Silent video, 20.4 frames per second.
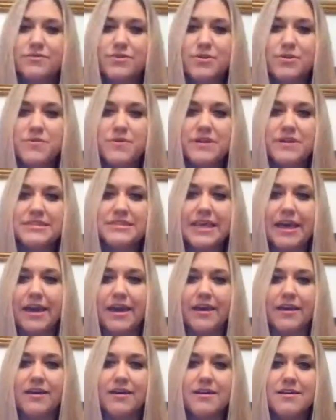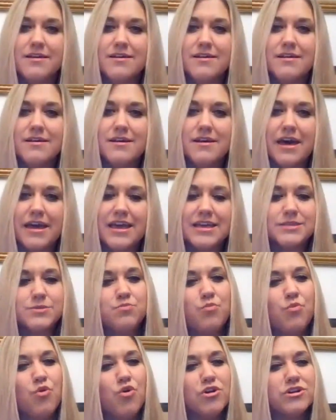do I want to say? I
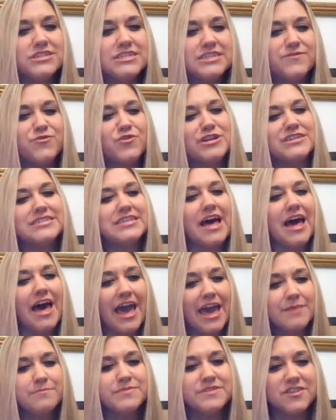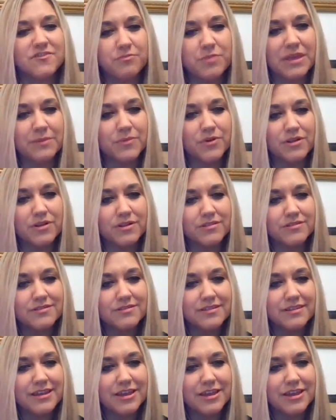guess more different types of people,